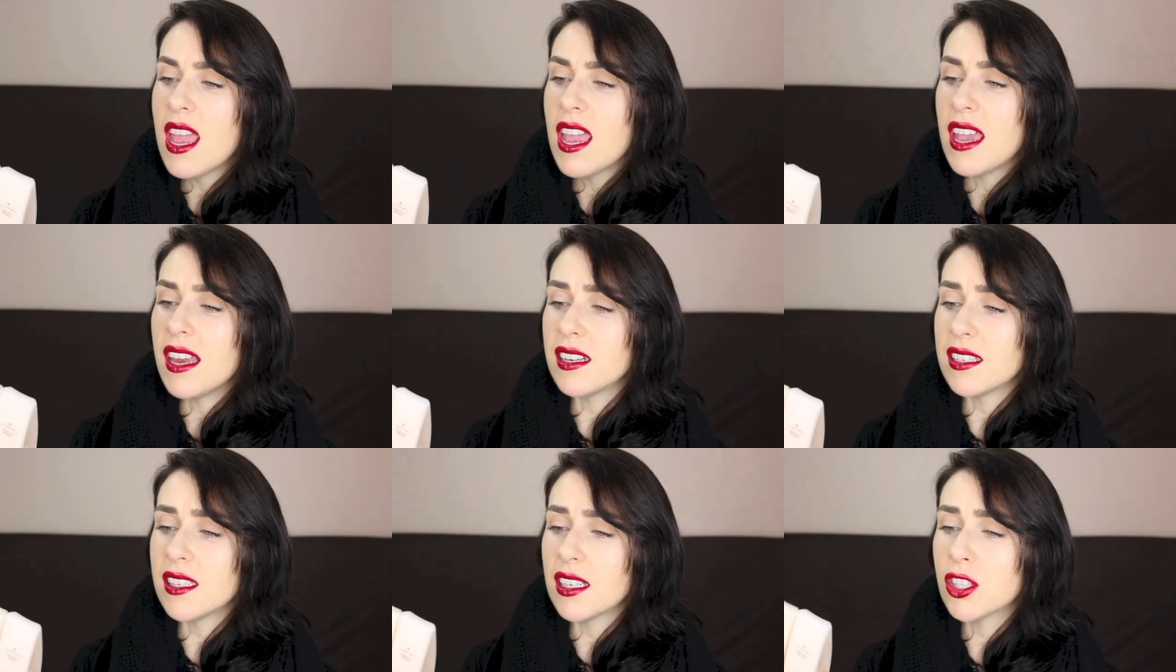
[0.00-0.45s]

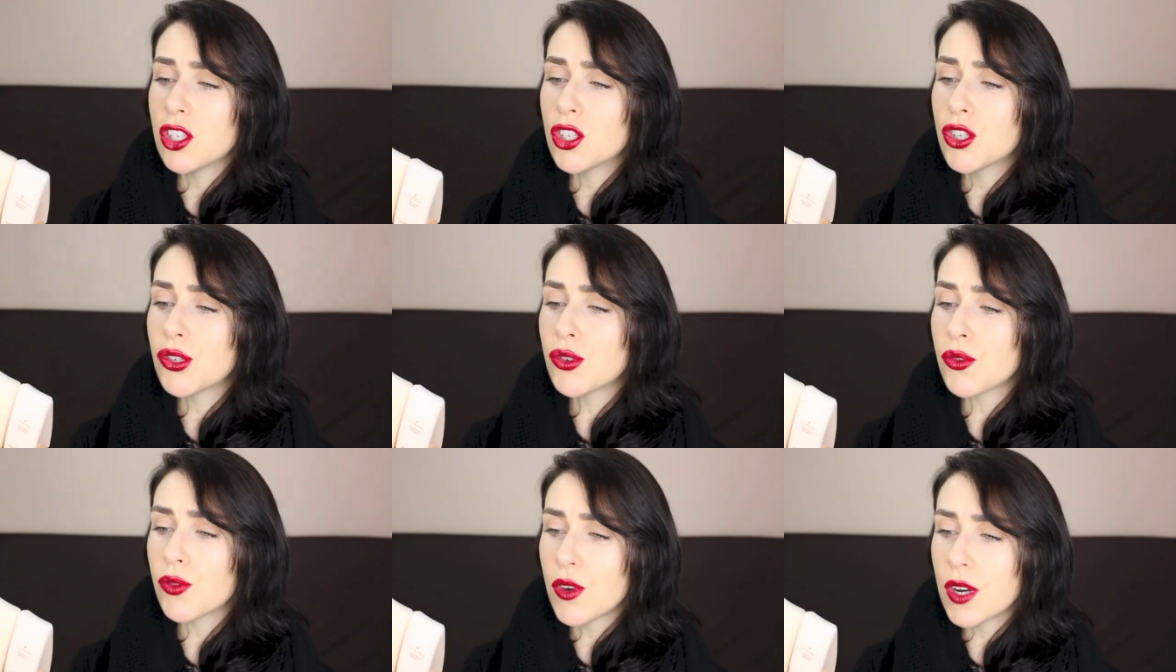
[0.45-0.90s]
It is
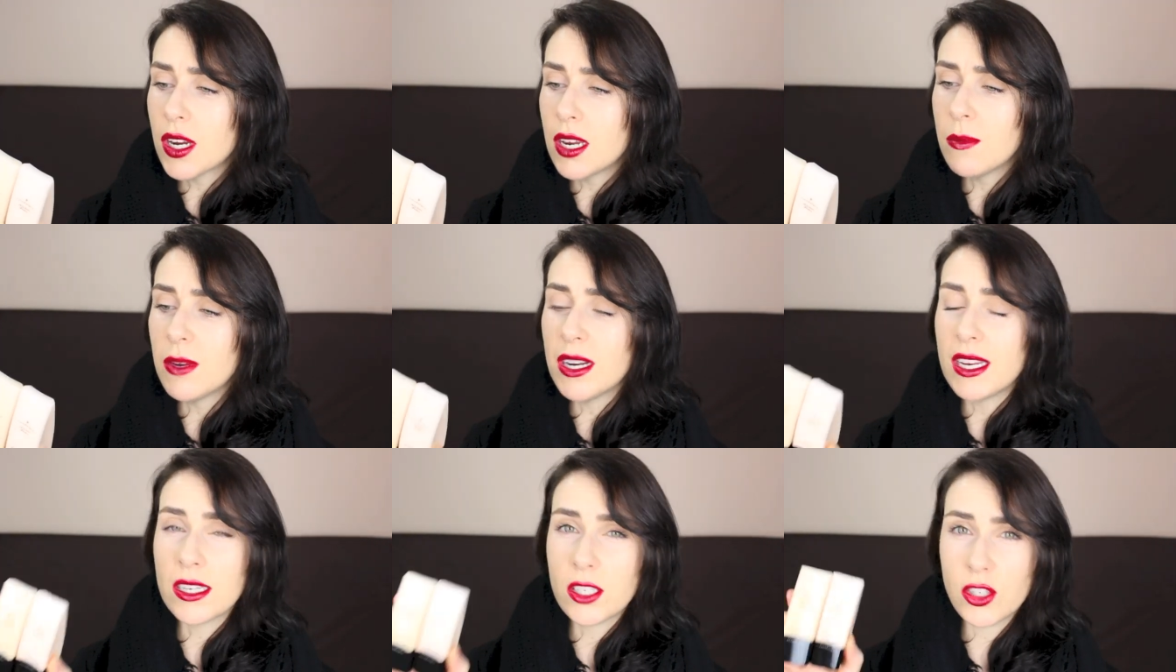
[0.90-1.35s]

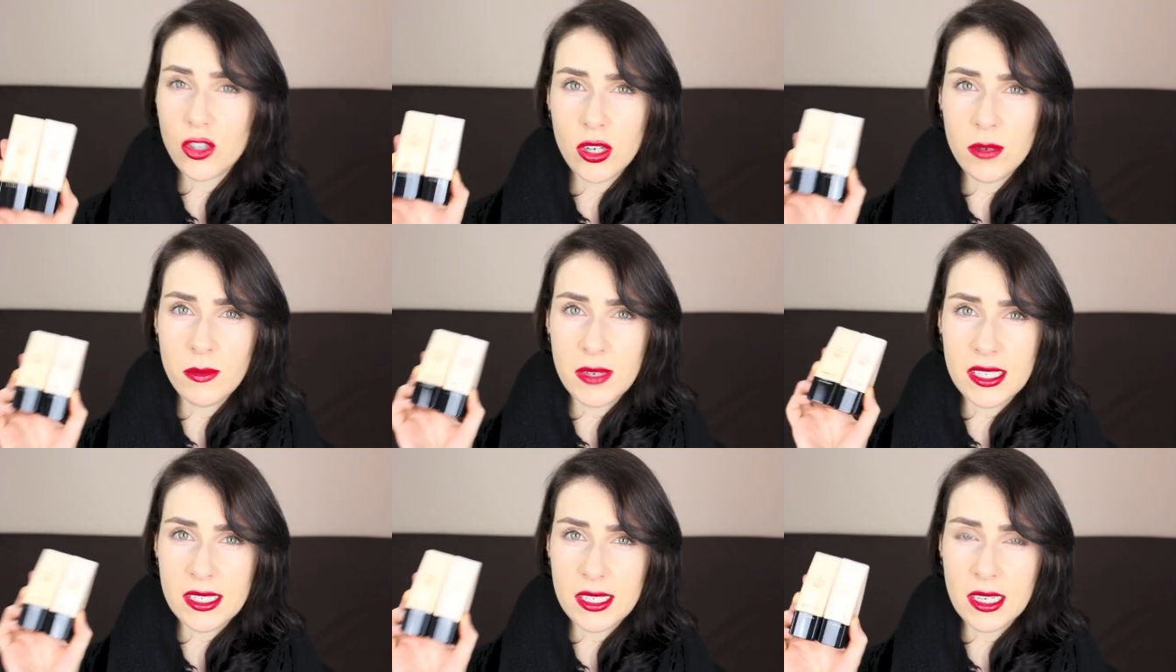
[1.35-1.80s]
extremely,
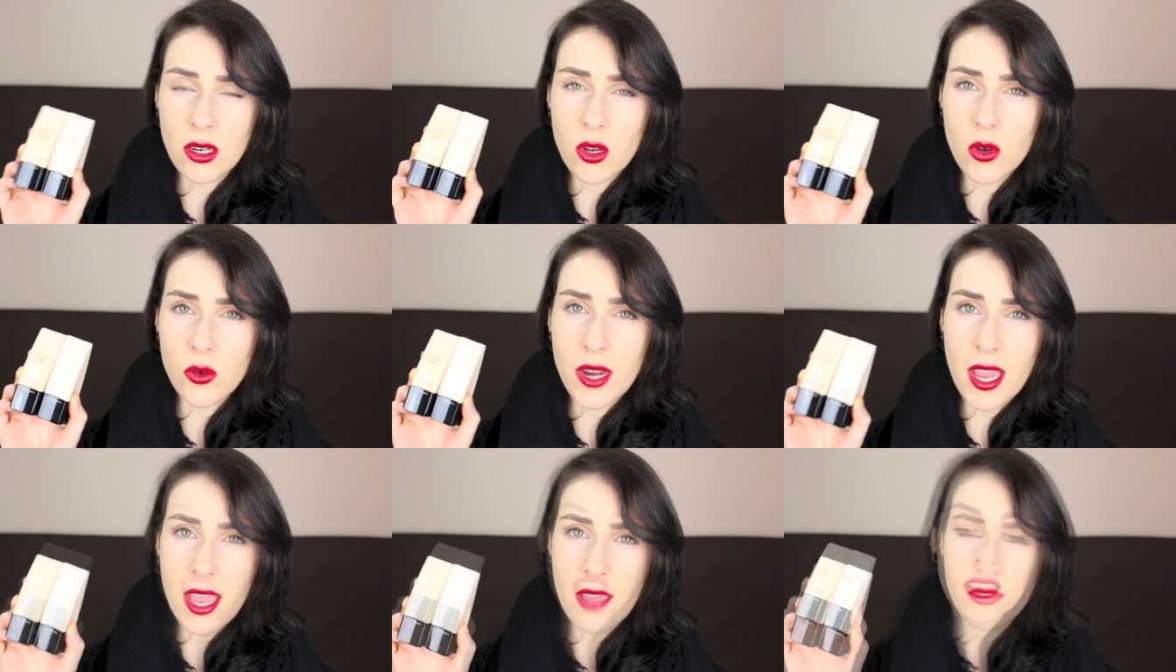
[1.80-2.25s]
extremely
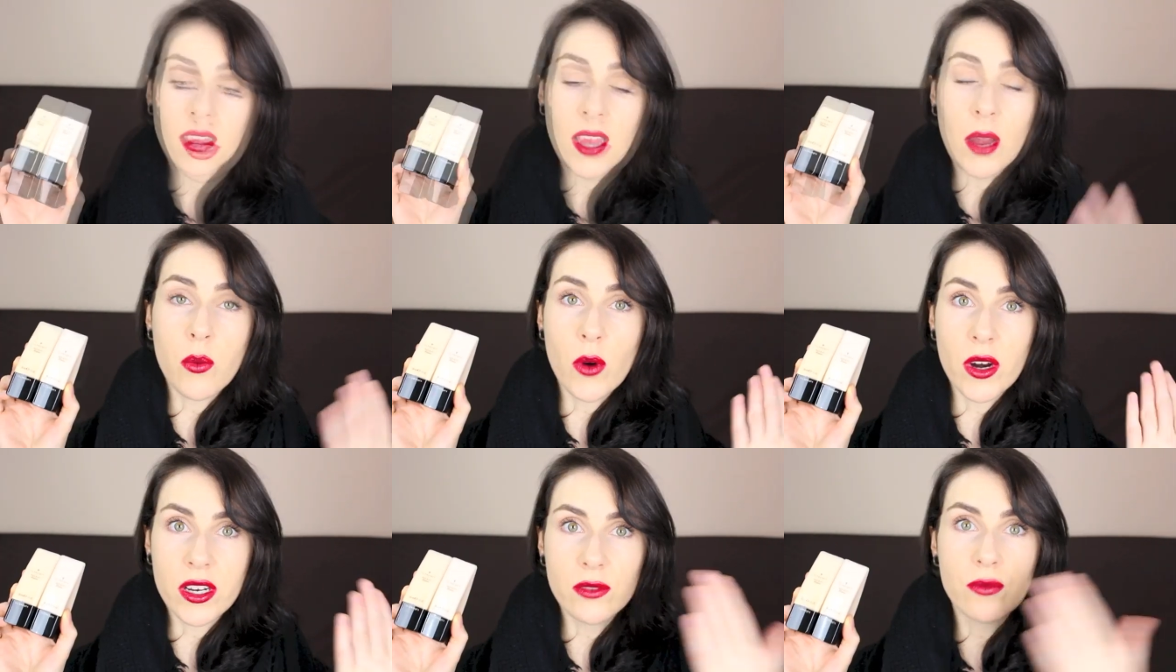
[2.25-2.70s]
silicone heavy.
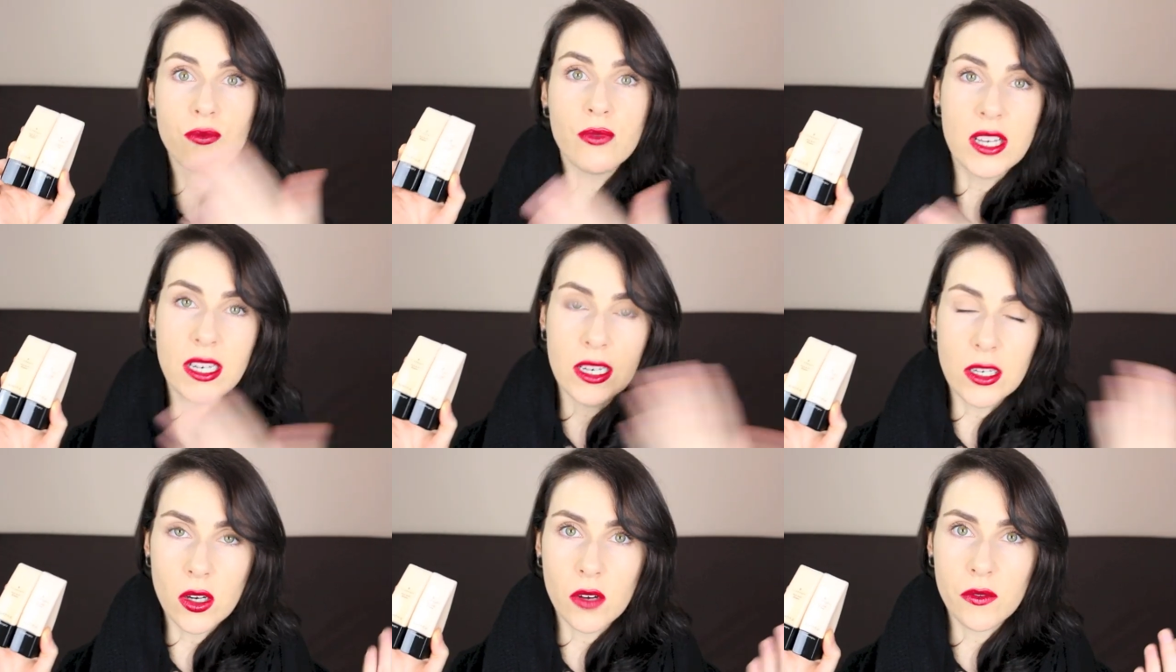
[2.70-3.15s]
That works
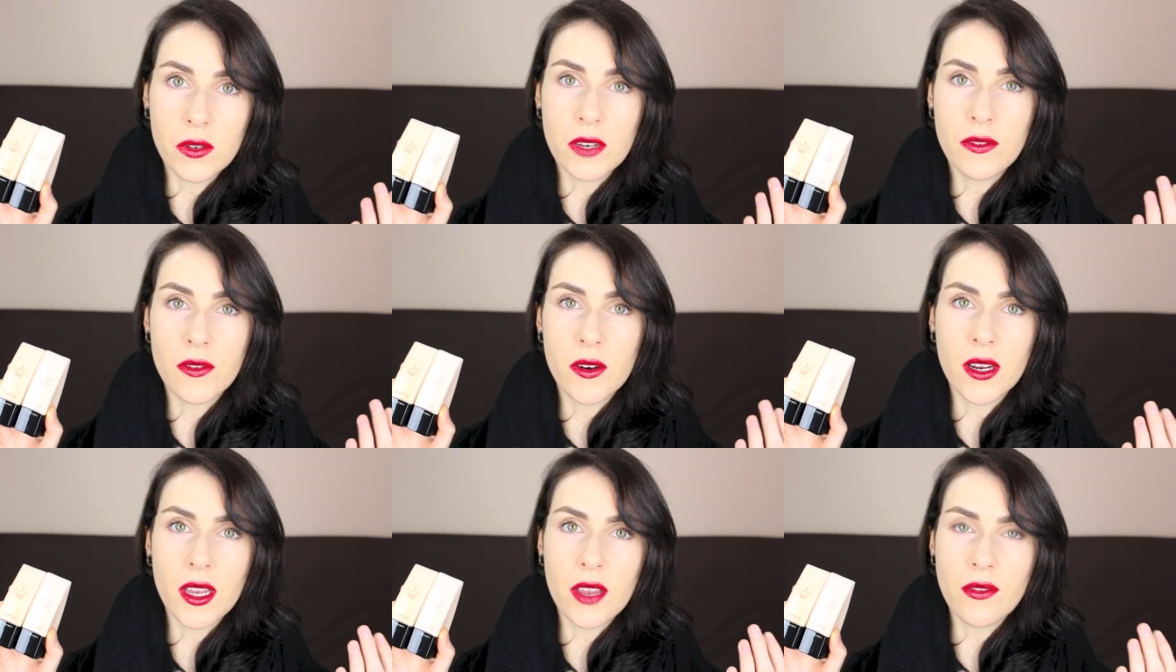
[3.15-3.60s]
really lovely
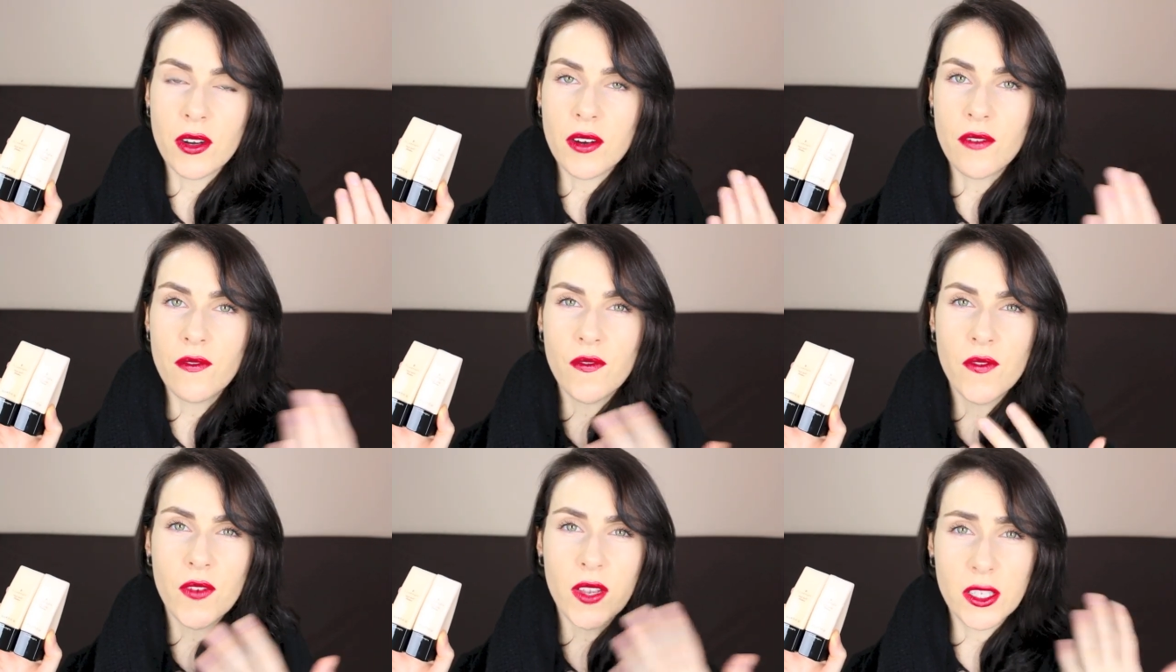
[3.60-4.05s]
for giving
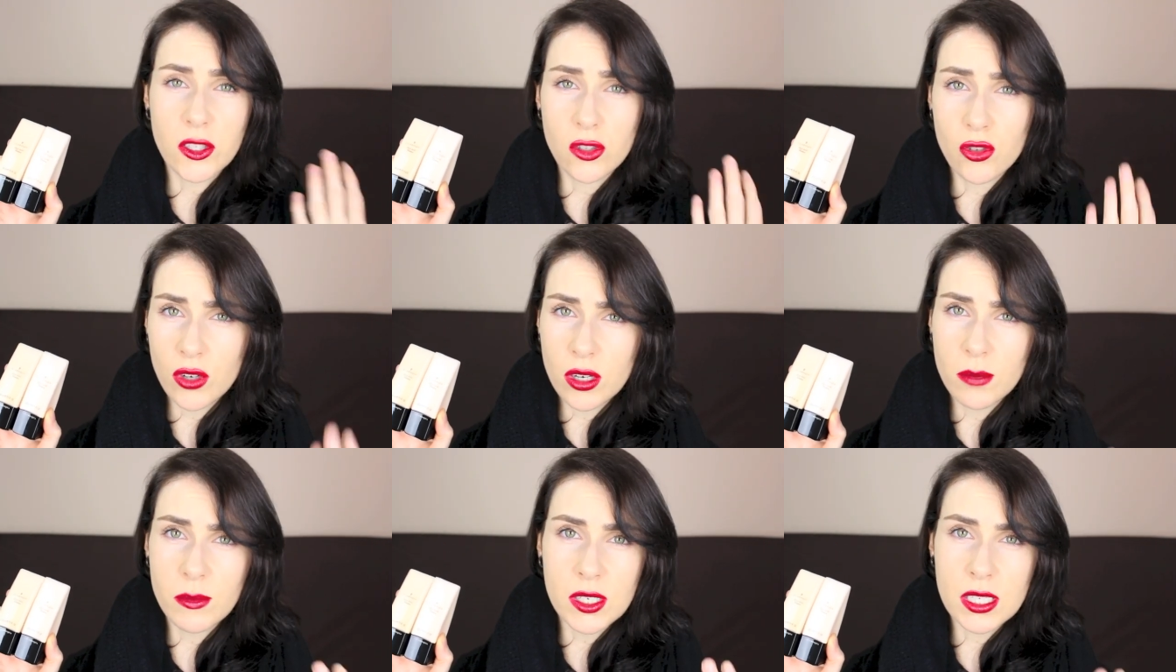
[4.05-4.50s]
an
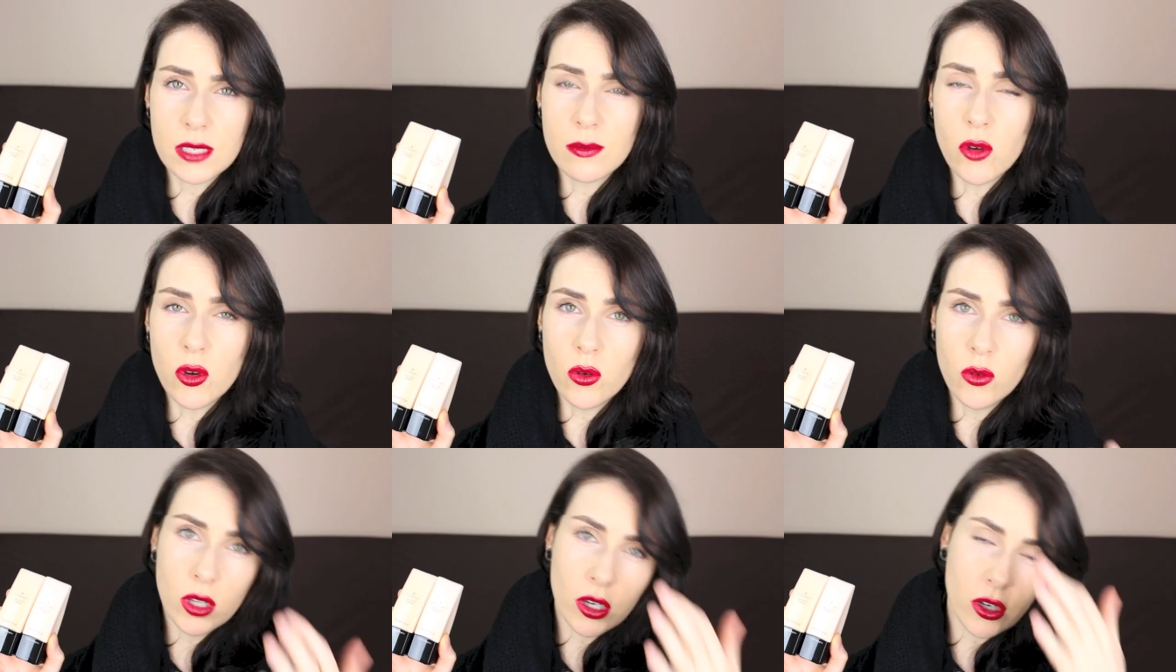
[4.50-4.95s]
extremely
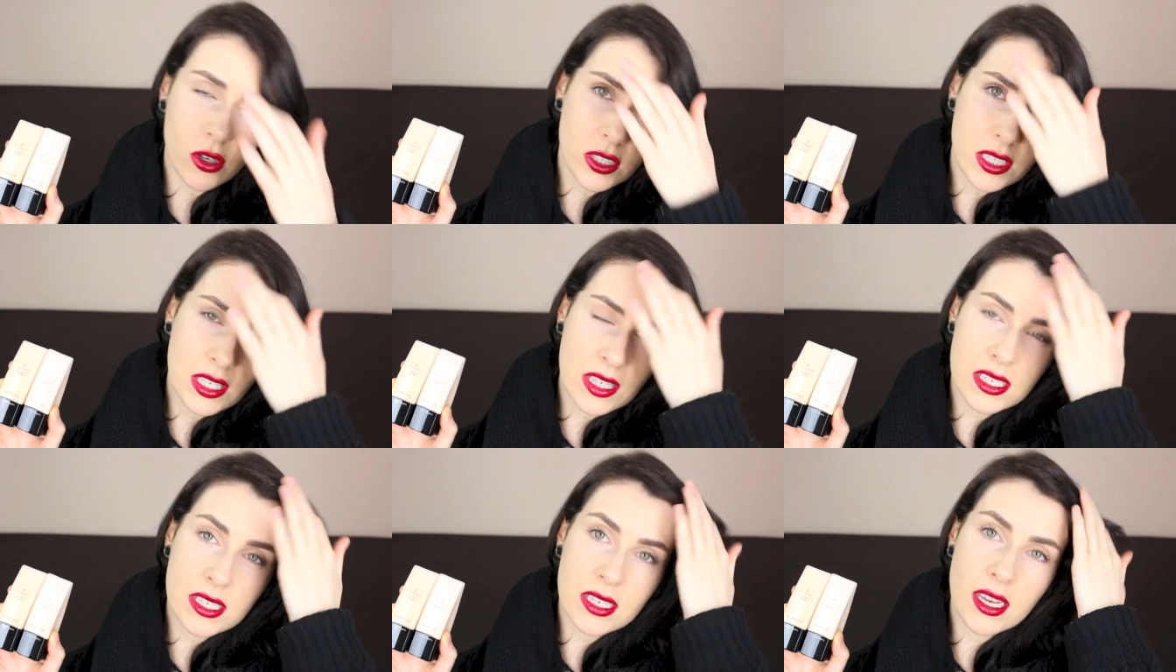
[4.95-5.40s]
smooth look
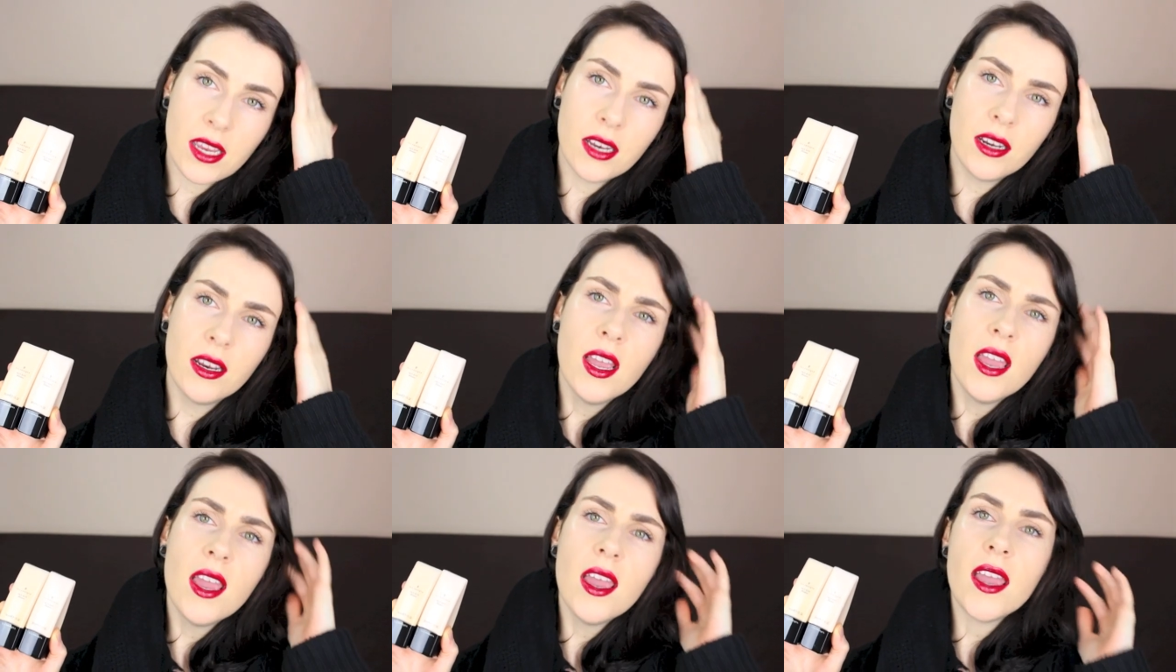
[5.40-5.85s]
to the
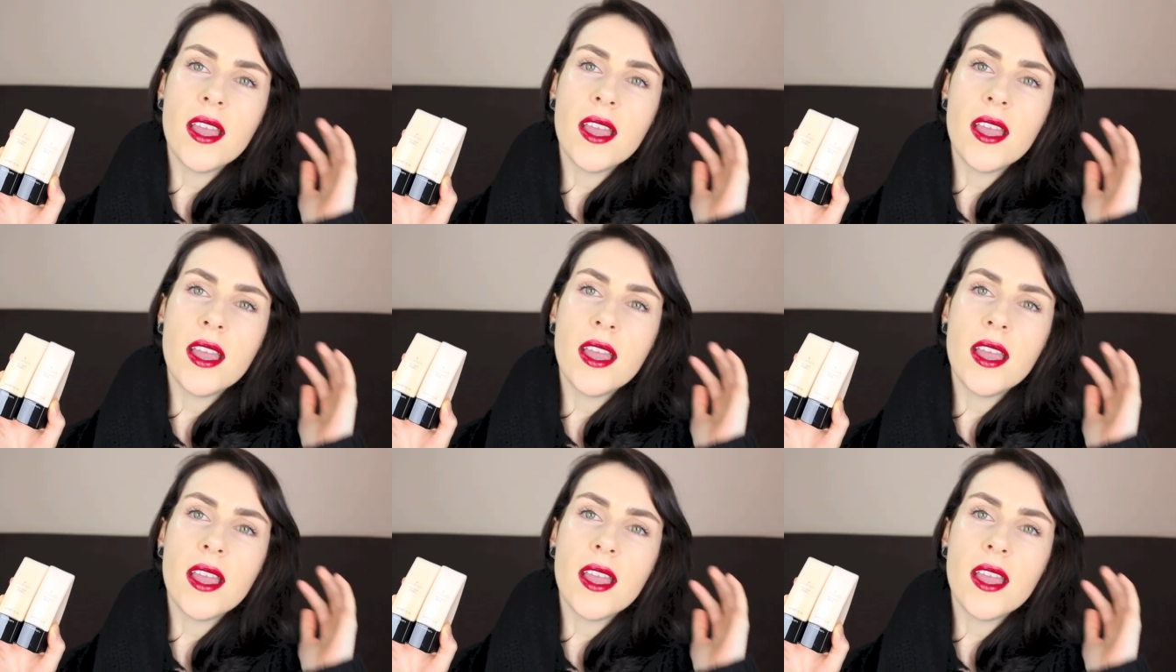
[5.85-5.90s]
skin.